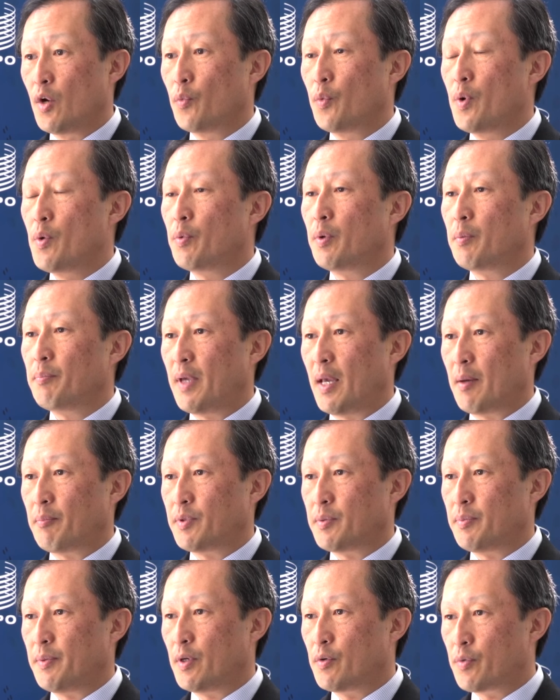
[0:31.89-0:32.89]
we will be able
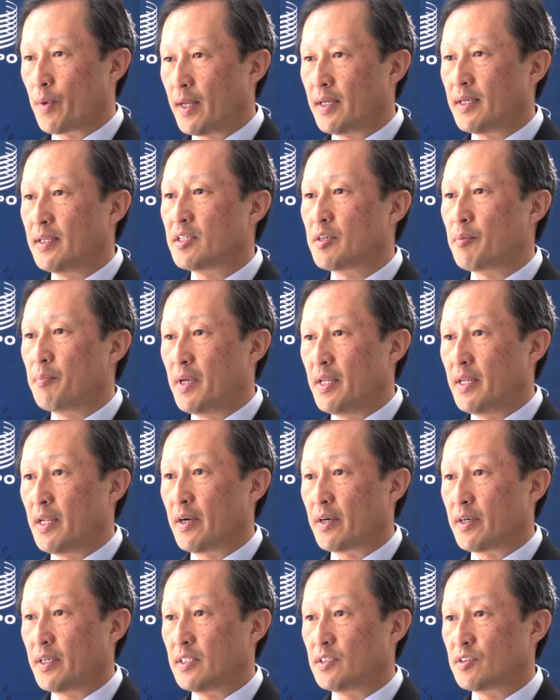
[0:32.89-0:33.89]
to be great
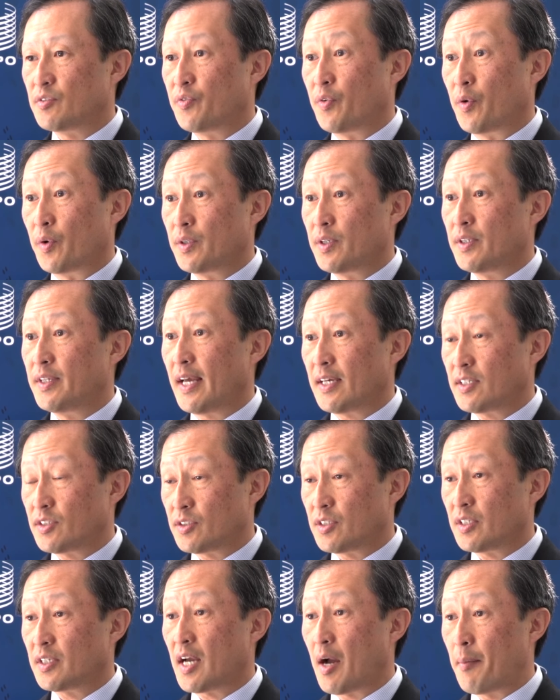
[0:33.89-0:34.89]
intermediaries for the
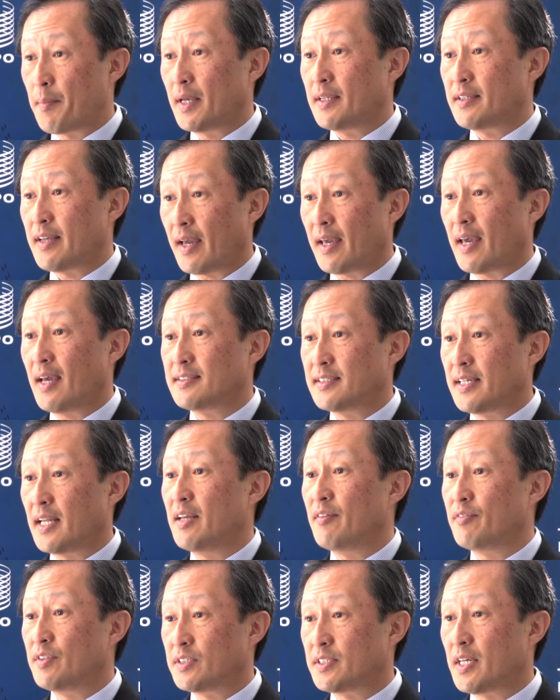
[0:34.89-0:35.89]
next coming decades
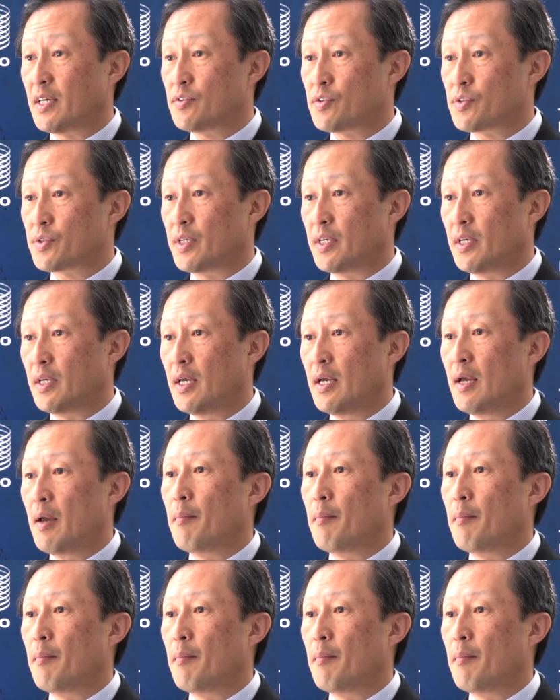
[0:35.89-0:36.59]
and even century,